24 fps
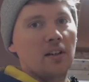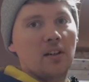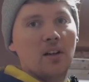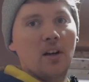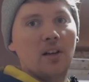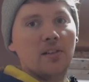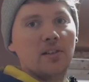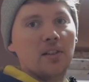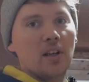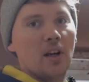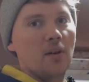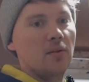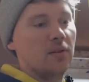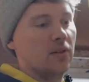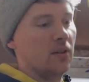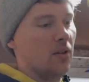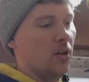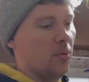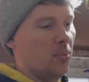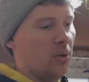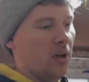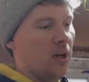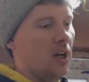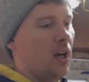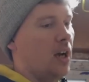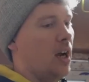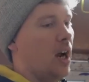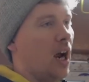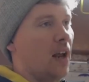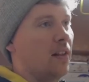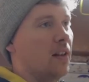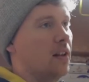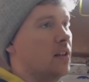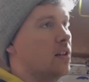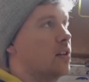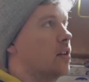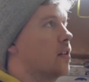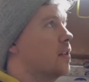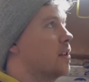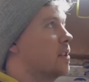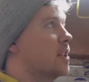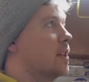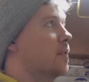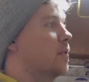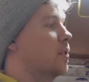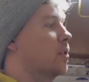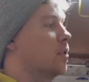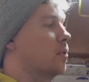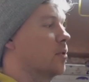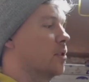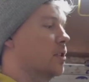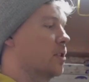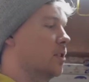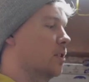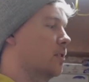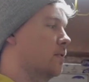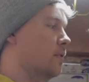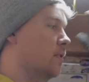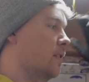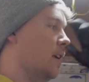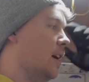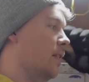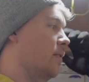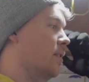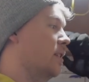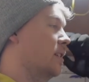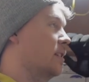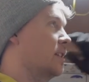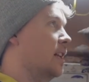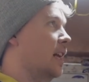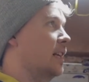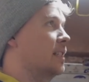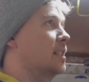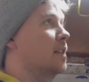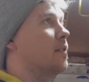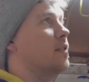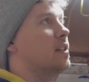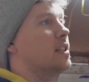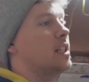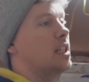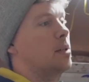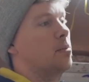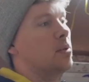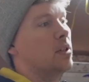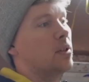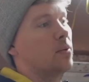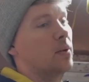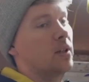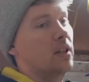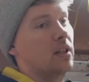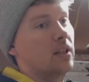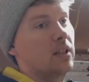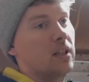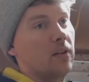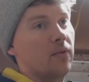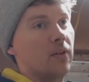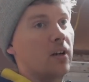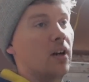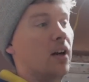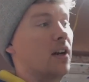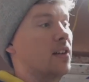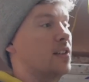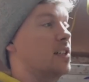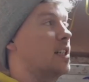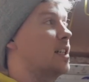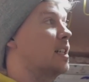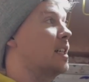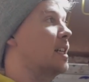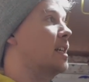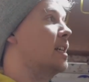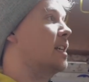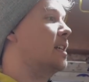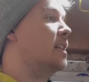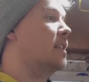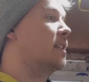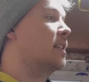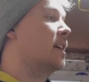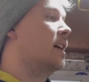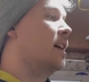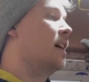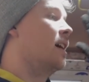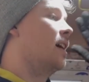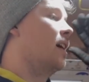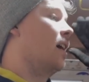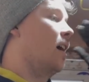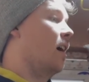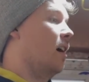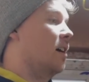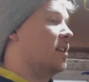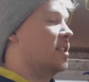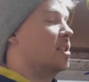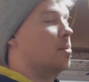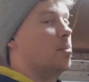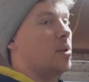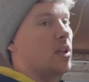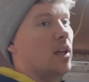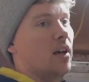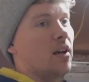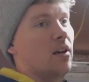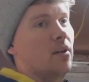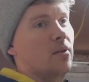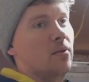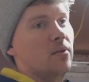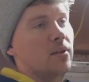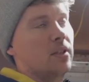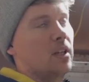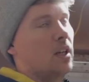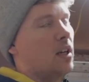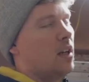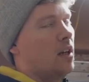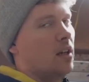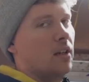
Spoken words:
Cost goes up, and then you got the difficult stuff of having selectivity between different RCDs, RCBOs.